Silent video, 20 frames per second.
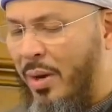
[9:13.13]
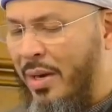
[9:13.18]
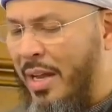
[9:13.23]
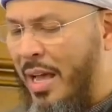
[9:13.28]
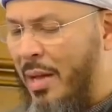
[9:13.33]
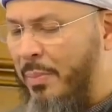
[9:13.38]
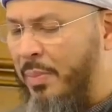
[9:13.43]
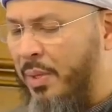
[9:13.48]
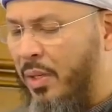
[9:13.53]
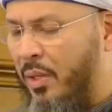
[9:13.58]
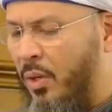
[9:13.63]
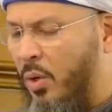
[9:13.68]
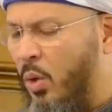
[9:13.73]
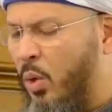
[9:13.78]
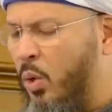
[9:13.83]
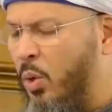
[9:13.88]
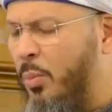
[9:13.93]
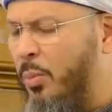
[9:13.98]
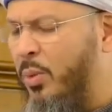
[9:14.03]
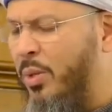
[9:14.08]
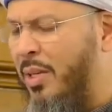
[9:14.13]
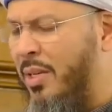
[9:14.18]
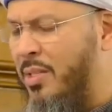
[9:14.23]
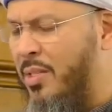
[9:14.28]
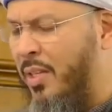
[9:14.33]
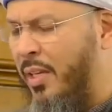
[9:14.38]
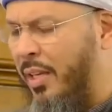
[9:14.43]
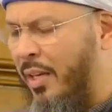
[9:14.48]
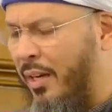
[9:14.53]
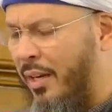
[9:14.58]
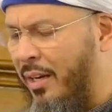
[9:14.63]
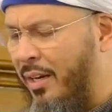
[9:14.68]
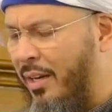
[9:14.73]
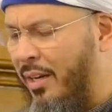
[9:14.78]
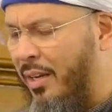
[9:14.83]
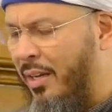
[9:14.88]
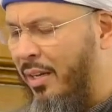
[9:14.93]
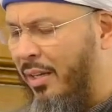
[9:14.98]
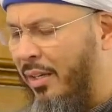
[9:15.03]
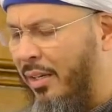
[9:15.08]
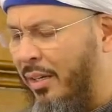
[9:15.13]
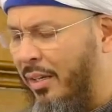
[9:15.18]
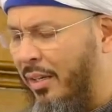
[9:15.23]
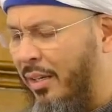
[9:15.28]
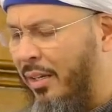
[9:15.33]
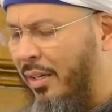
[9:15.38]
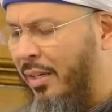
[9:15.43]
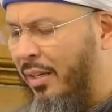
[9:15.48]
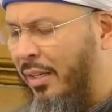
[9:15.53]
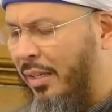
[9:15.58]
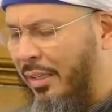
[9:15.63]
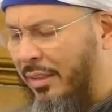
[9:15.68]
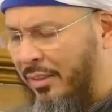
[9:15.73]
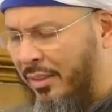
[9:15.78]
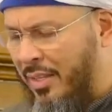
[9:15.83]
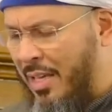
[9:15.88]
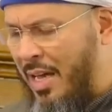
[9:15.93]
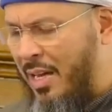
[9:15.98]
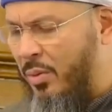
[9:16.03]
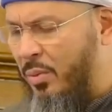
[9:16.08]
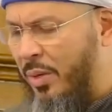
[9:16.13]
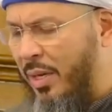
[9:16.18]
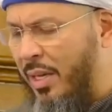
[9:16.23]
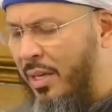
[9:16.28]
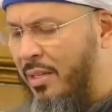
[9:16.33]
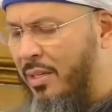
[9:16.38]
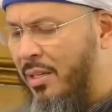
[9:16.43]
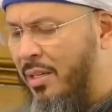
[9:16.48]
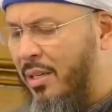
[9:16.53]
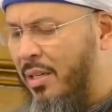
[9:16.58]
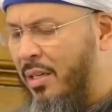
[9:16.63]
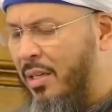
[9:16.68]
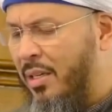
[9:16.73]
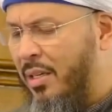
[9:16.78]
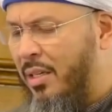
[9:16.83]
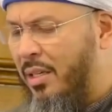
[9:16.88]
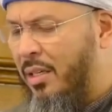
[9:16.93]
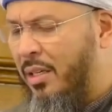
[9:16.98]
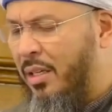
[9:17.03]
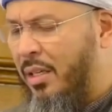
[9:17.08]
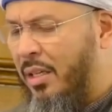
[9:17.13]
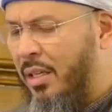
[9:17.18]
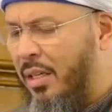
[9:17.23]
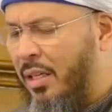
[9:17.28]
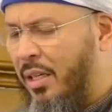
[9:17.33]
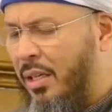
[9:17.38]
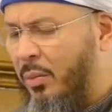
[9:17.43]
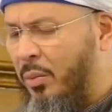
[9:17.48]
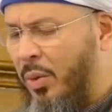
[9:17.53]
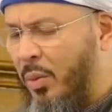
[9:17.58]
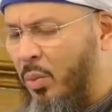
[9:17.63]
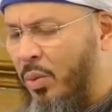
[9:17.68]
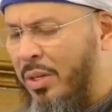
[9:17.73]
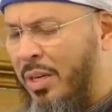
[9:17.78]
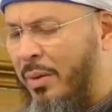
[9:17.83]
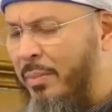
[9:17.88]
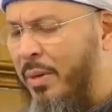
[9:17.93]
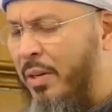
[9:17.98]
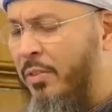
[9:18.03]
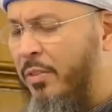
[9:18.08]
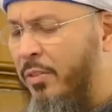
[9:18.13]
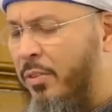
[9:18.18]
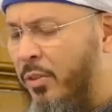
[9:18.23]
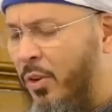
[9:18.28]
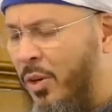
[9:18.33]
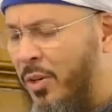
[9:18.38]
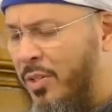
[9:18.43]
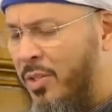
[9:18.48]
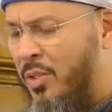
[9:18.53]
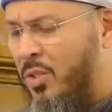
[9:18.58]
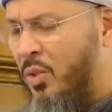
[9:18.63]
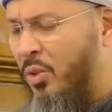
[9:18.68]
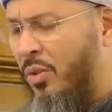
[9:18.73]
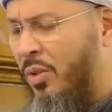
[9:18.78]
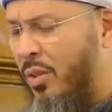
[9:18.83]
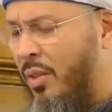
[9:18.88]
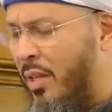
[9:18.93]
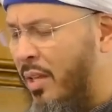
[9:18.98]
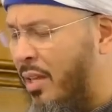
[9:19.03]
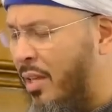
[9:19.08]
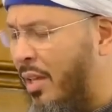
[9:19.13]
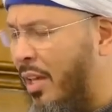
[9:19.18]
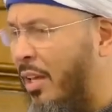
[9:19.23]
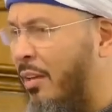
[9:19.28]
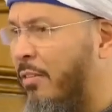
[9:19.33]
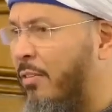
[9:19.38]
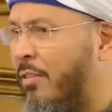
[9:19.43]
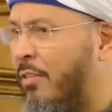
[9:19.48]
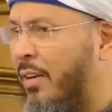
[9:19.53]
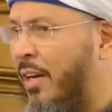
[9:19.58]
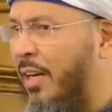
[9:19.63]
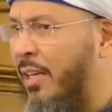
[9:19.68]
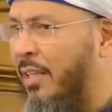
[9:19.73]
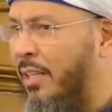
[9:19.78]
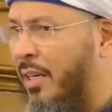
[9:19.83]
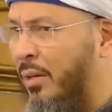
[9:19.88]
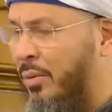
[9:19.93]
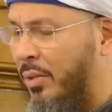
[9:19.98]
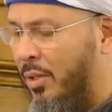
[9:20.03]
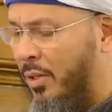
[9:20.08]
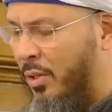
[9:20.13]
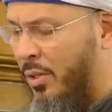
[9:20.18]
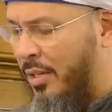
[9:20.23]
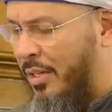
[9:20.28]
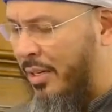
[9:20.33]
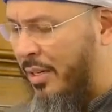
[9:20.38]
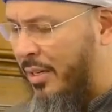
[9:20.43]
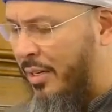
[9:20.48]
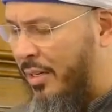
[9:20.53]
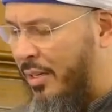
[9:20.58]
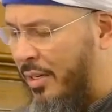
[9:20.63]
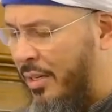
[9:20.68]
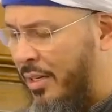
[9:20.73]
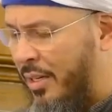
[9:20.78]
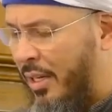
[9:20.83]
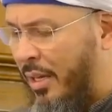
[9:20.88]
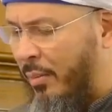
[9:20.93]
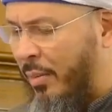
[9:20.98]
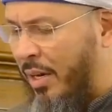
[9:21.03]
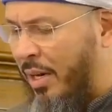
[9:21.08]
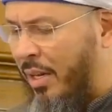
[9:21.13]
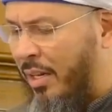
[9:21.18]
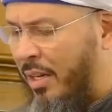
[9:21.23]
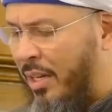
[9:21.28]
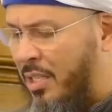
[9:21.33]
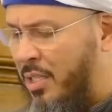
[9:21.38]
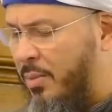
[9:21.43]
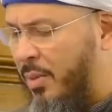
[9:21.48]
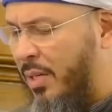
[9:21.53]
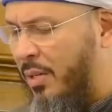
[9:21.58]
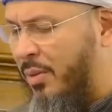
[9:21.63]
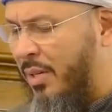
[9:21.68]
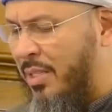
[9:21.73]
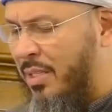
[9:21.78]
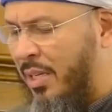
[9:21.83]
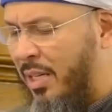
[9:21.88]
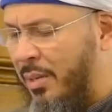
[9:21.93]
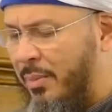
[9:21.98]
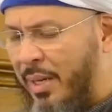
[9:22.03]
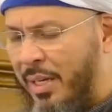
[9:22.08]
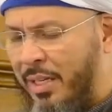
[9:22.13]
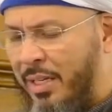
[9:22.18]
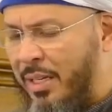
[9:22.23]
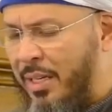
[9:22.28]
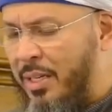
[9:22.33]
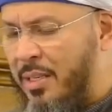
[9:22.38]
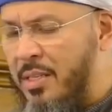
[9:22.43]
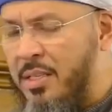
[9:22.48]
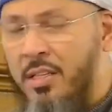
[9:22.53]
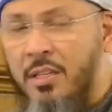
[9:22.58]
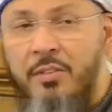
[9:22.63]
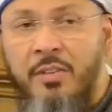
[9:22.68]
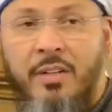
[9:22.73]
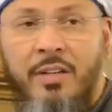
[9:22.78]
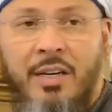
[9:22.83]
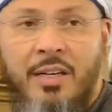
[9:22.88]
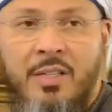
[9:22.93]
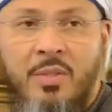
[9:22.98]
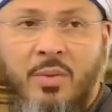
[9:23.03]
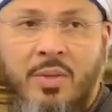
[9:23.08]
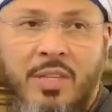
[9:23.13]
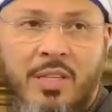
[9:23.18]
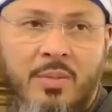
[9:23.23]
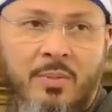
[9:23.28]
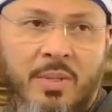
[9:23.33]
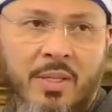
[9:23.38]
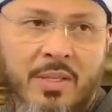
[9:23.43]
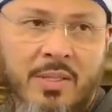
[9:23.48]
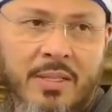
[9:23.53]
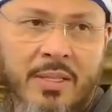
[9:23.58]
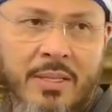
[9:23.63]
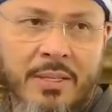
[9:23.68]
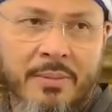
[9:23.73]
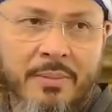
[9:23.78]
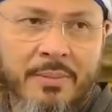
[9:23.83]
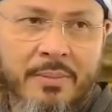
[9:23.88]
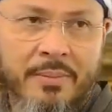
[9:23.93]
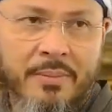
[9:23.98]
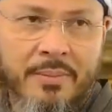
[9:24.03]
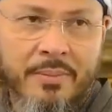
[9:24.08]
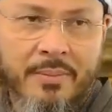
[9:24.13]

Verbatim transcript: what happened, who put us here. And that way, we would have been forced to think and find our Lord. But Allah subhanahu wa ta'ala made it easier for us with His mercy.